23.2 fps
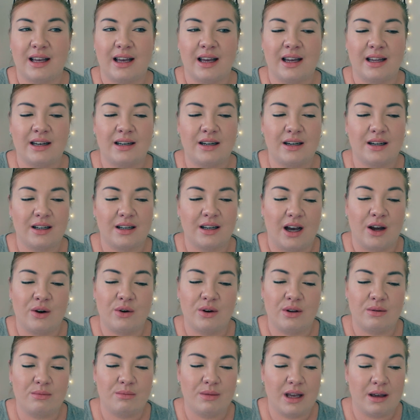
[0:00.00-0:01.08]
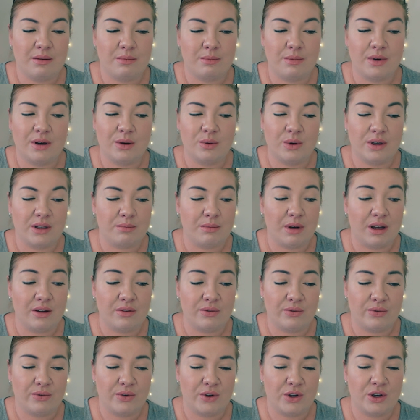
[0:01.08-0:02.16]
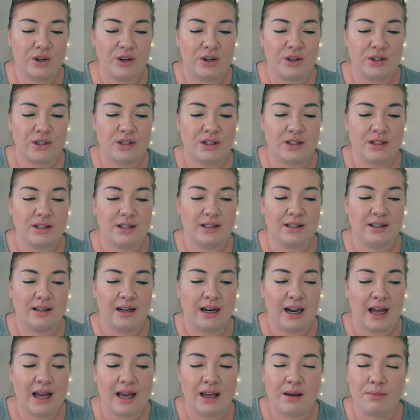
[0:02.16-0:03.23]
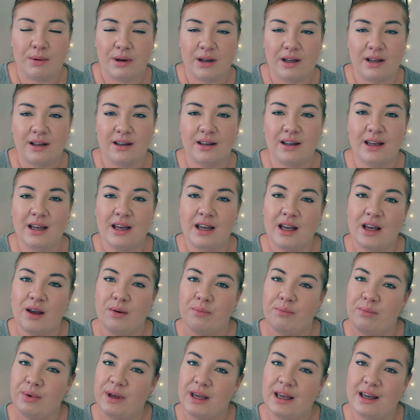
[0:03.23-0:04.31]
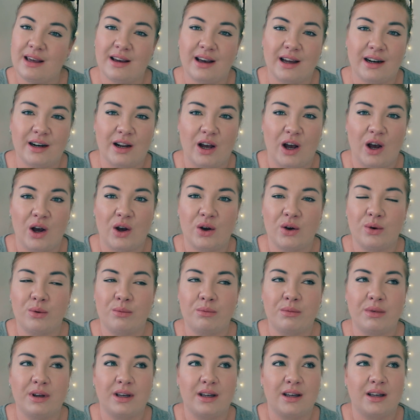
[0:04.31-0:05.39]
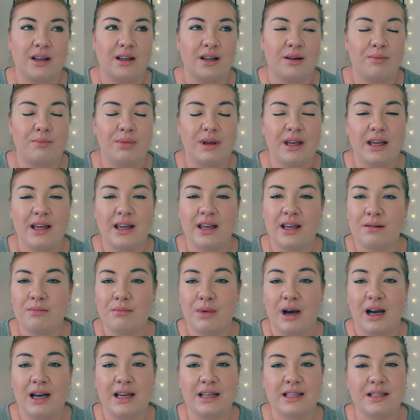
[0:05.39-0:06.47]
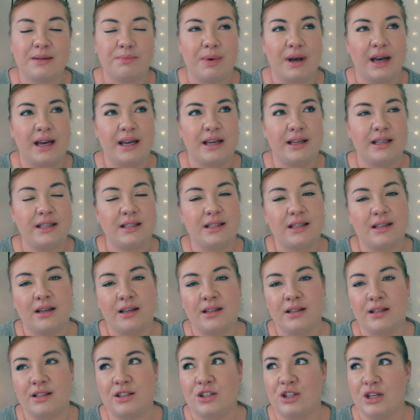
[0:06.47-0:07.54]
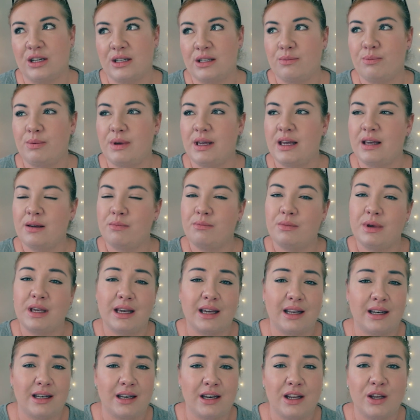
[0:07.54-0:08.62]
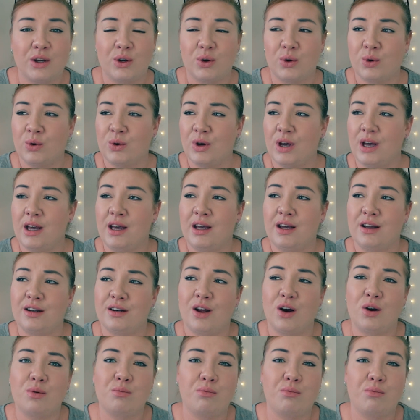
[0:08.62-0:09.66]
And I remember with my first labor, being at home, being in my space, it just being me and Niku, no